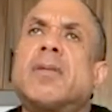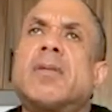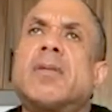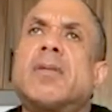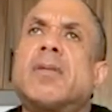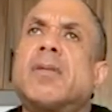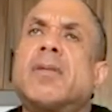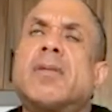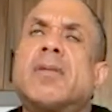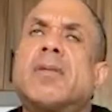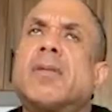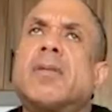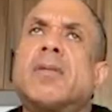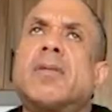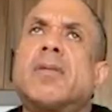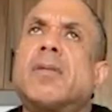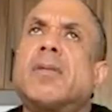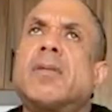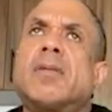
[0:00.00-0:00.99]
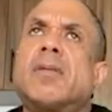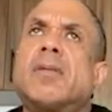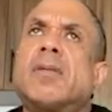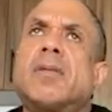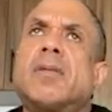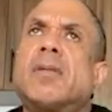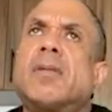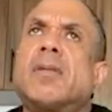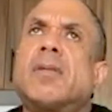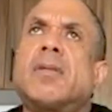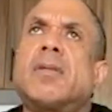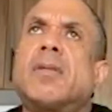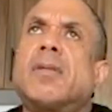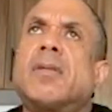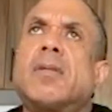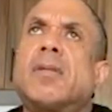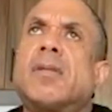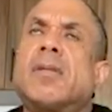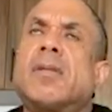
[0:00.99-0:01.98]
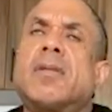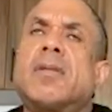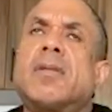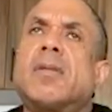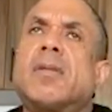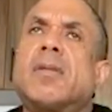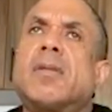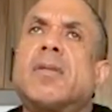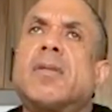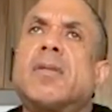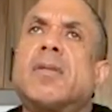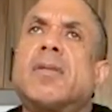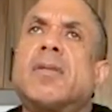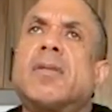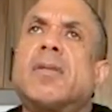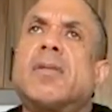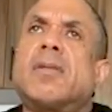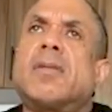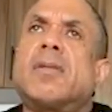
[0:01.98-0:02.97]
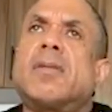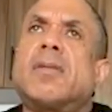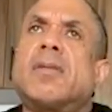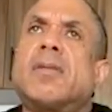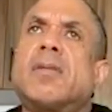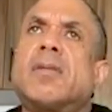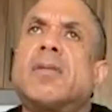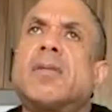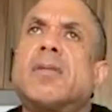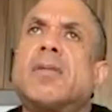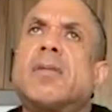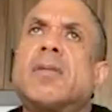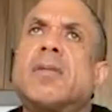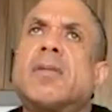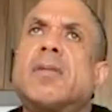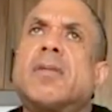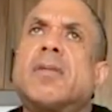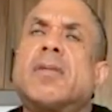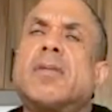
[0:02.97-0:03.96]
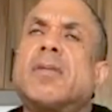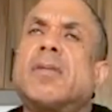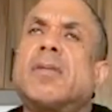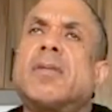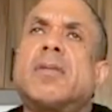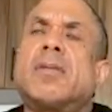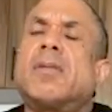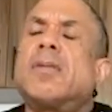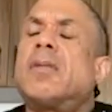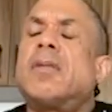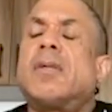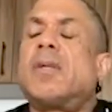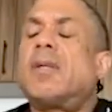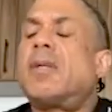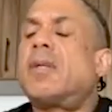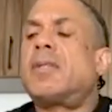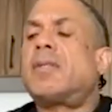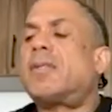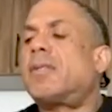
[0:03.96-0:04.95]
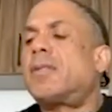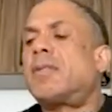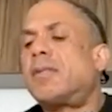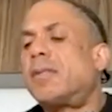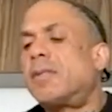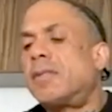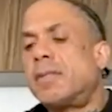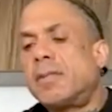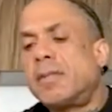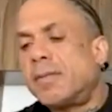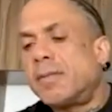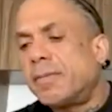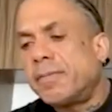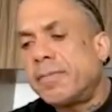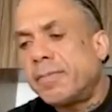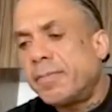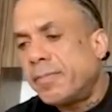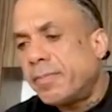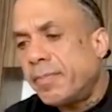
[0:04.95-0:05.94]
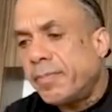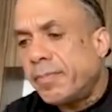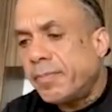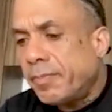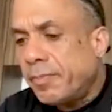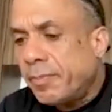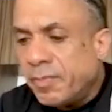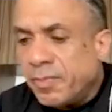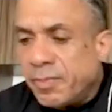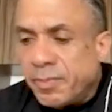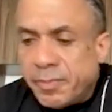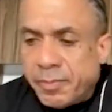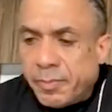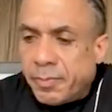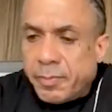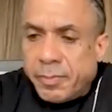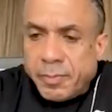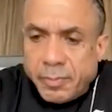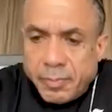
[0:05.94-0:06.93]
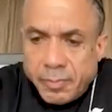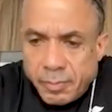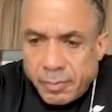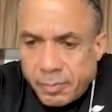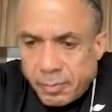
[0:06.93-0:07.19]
(not speaking)